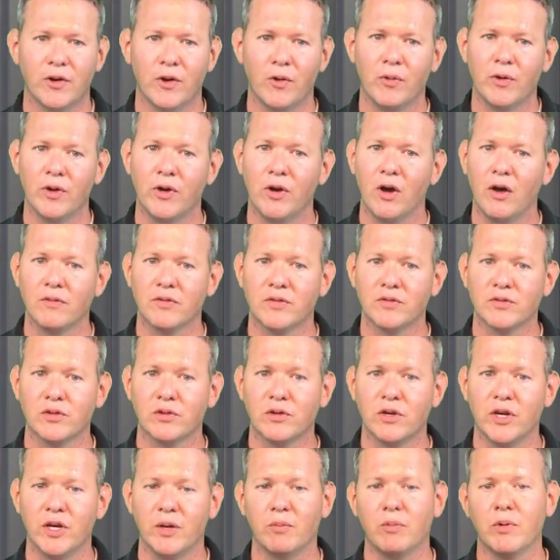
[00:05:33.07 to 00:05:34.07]
Now, going
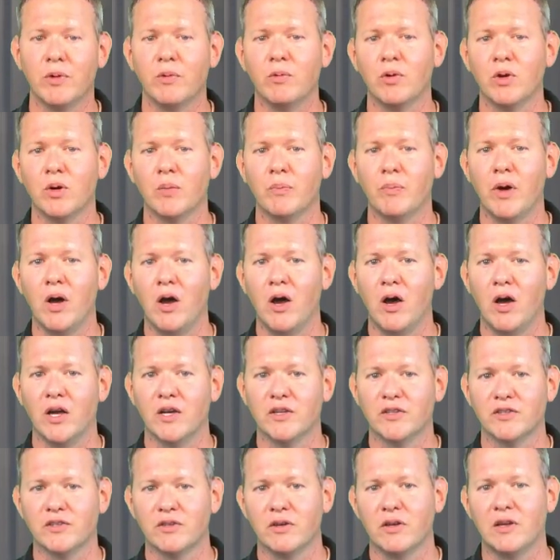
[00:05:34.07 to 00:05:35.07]
off script, we want to
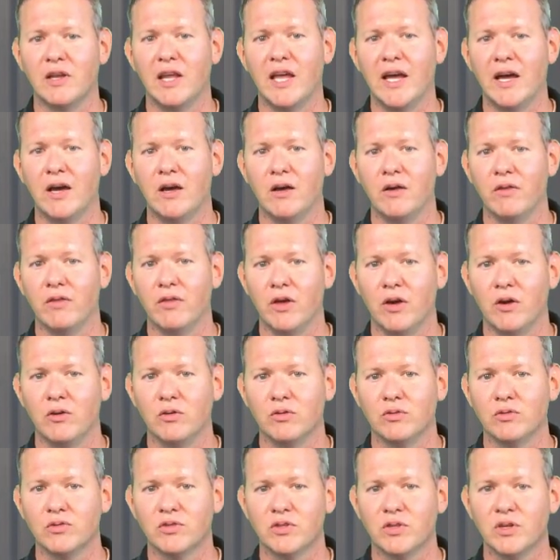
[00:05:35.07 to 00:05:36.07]
pause to allow
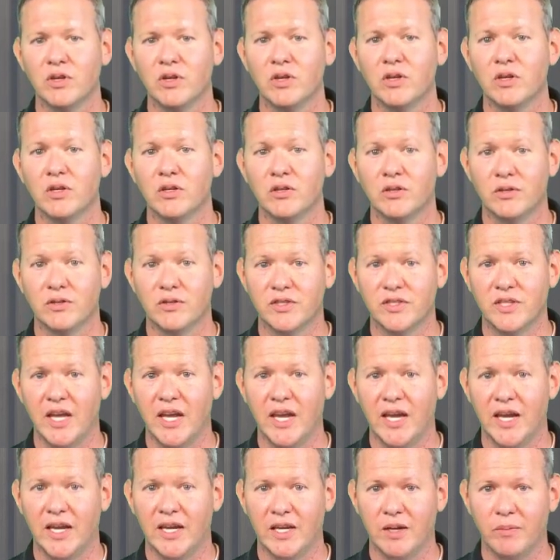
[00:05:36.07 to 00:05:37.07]
those to
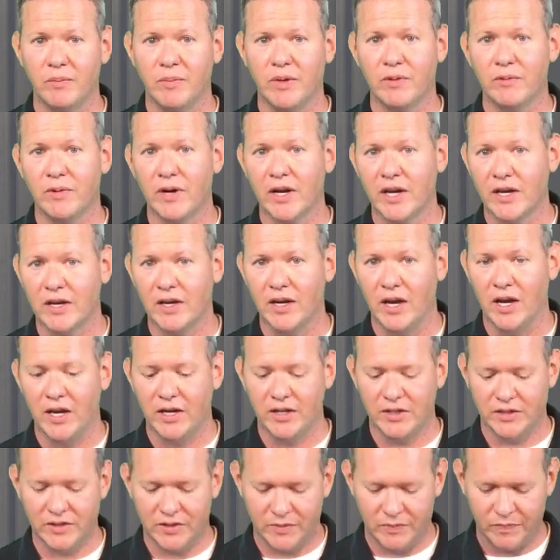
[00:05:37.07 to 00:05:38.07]
stand and be
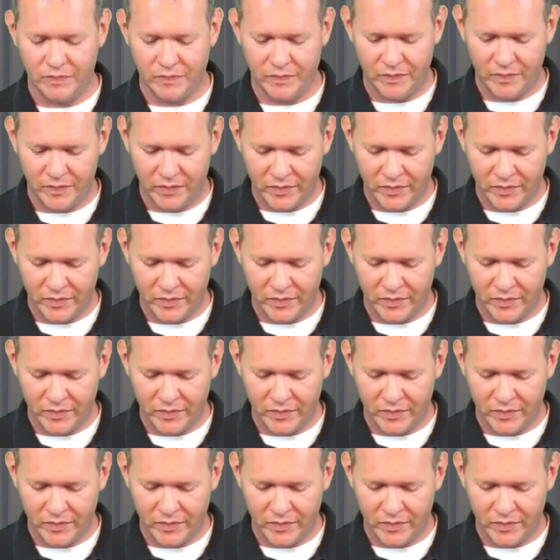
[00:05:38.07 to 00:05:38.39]
recognized.